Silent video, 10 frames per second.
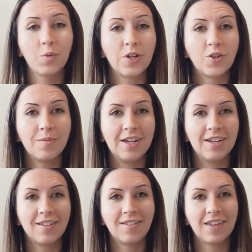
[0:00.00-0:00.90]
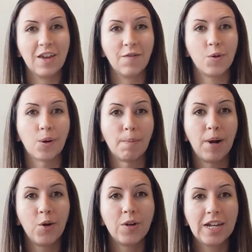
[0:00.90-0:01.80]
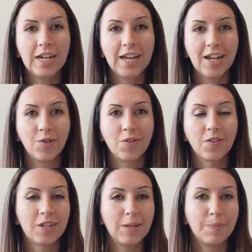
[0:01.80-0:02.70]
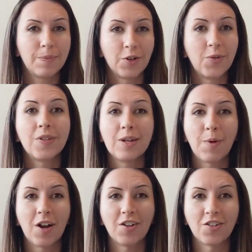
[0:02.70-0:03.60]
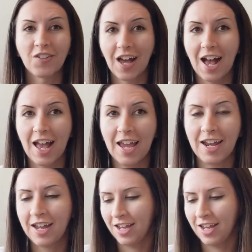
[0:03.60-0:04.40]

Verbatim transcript: which means if you are bony and you, sleep, you sleep on your side,